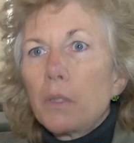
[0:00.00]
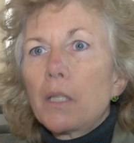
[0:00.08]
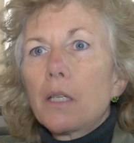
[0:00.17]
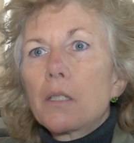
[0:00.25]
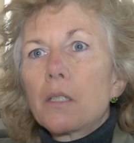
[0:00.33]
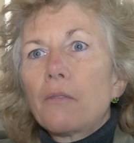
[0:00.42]

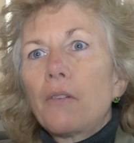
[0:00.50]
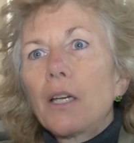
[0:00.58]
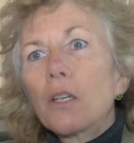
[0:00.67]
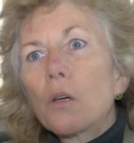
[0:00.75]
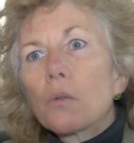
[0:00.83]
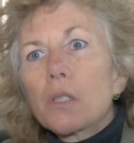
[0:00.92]
Because if
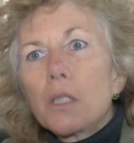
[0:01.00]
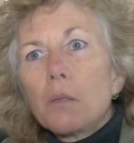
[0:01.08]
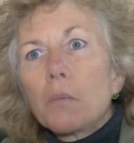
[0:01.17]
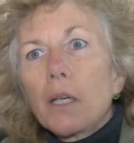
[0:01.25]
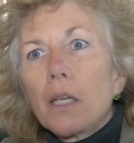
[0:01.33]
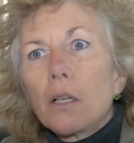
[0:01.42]
I go
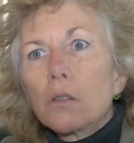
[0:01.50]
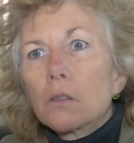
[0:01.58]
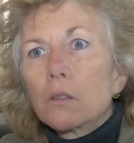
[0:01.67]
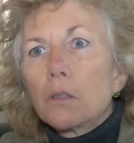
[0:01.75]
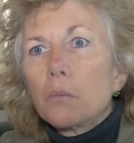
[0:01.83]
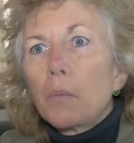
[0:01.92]
see my
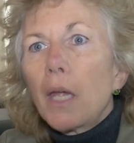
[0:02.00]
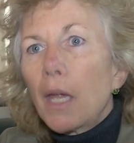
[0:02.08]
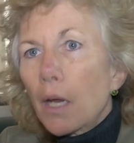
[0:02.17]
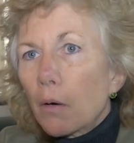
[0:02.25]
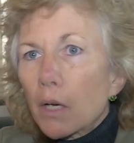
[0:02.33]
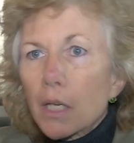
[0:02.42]
elderly
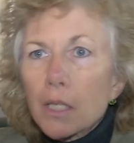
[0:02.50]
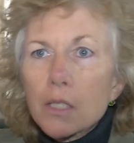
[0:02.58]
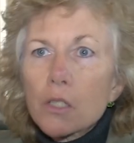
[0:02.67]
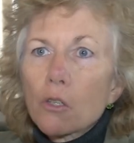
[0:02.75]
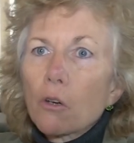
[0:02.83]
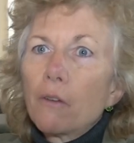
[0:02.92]

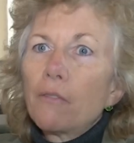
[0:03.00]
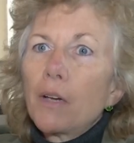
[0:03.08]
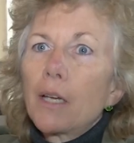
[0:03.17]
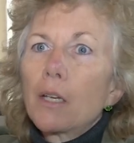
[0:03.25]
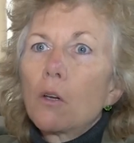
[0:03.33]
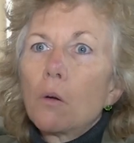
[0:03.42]
parents, or
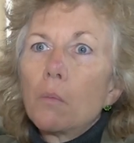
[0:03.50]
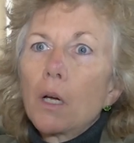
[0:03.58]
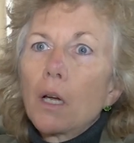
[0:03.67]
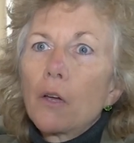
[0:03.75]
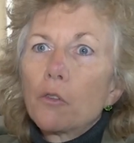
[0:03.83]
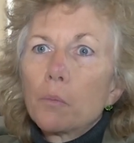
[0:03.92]
if I go
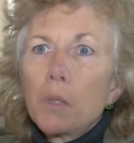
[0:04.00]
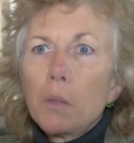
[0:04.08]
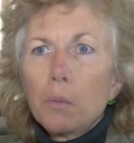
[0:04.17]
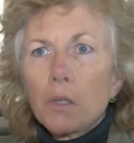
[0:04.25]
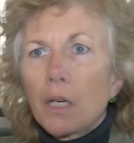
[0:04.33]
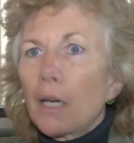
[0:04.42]
among other
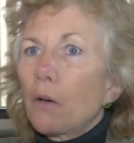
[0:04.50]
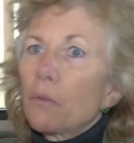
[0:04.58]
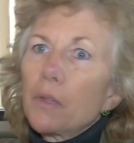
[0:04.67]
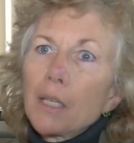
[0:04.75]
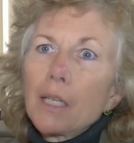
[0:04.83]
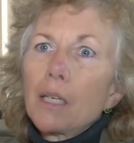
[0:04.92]
people and I
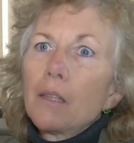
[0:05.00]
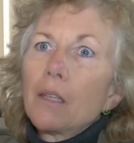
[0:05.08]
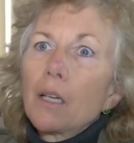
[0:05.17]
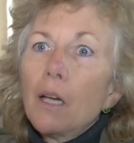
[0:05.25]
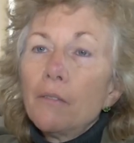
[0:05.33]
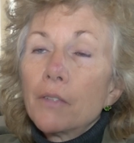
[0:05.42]
don't think
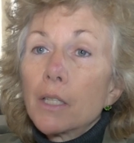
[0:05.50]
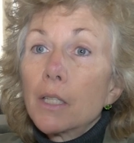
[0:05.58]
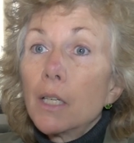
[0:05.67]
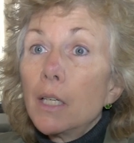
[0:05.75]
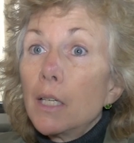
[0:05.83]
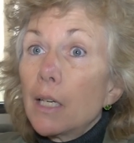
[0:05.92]
anything of
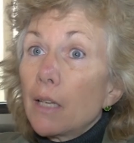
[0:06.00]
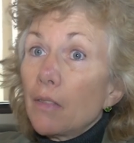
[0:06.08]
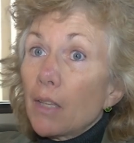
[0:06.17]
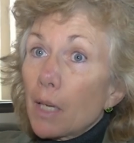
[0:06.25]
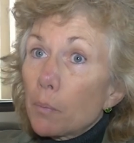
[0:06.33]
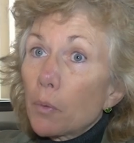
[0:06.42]
it,
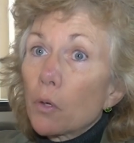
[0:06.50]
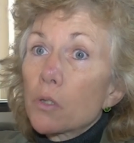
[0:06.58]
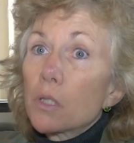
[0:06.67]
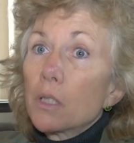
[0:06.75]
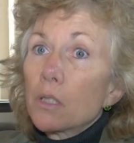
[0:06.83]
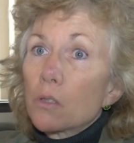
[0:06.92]
and that
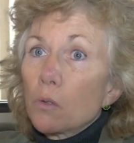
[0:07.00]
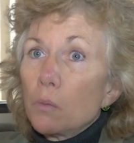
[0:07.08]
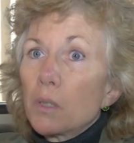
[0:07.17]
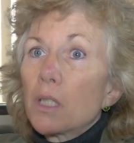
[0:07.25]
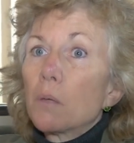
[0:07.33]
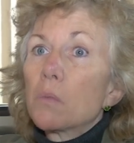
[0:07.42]
person is
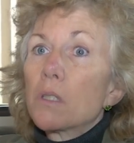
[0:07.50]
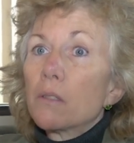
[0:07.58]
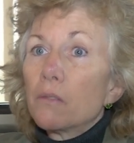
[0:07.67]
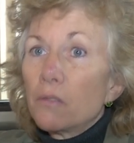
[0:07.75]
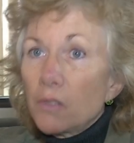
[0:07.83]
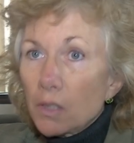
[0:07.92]
going to become
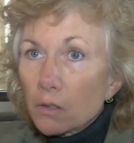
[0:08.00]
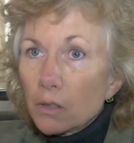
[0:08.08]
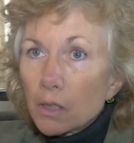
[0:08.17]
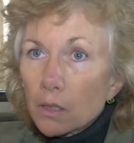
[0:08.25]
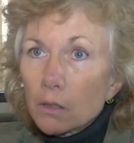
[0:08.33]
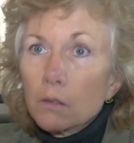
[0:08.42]

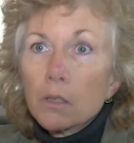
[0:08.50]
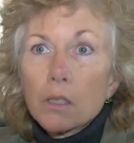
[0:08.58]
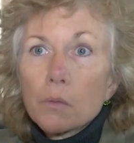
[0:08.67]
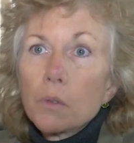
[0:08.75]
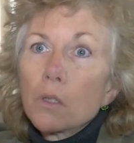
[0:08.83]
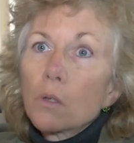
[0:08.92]
severely ill,
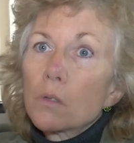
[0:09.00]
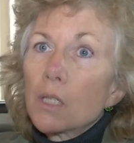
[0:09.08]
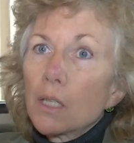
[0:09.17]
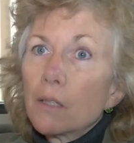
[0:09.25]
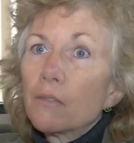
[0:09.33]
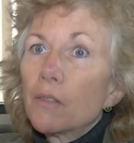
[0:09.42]
as we know
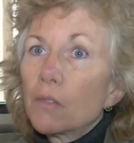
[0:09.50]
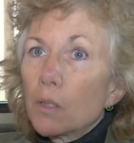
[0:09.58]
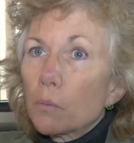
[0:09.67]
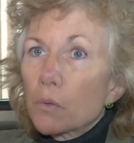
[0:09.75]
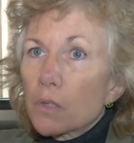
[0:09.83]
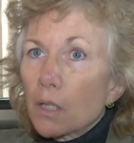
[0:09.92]
10 to
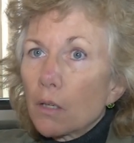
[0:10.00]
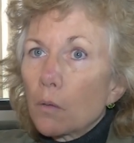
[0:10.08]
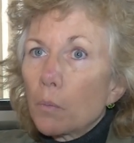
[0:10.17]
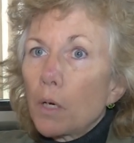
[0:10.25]
15% of the